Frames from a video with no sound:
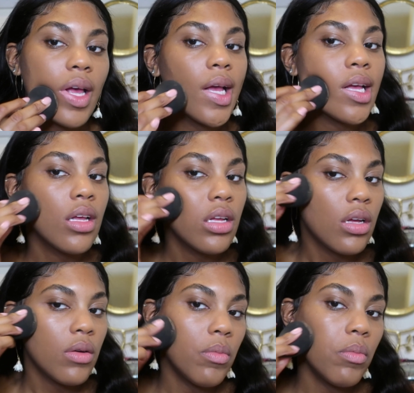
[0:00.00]
Like,
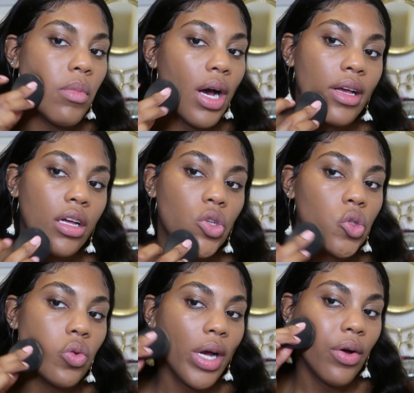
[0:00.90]
my
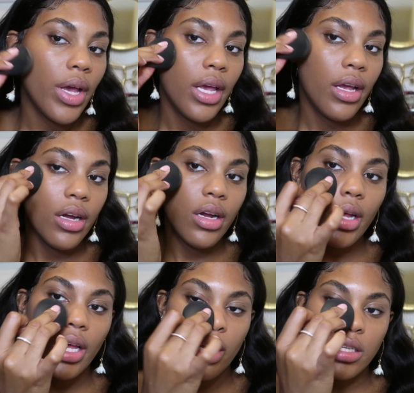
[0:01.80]
go-to out here
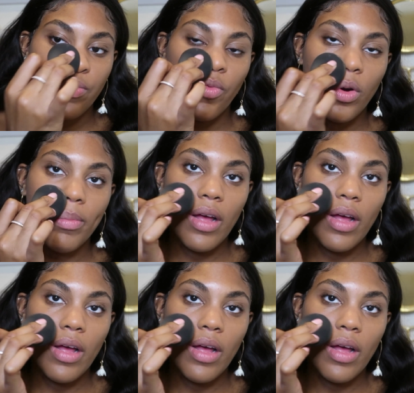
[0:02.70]
is for